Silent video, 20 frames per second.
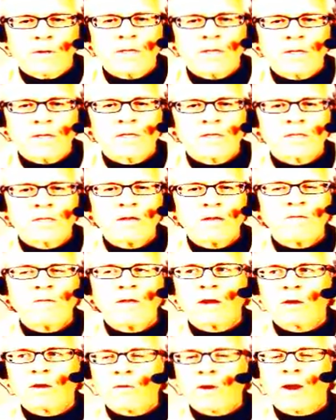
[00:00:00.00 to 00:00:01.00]
Instead of
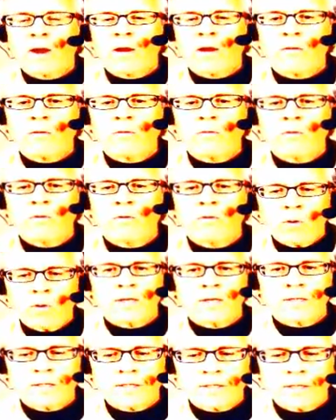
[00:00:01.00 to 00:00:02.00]
that crowd,
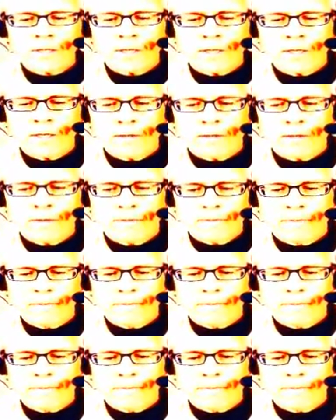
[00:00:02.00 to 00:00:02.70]
oneness is seen.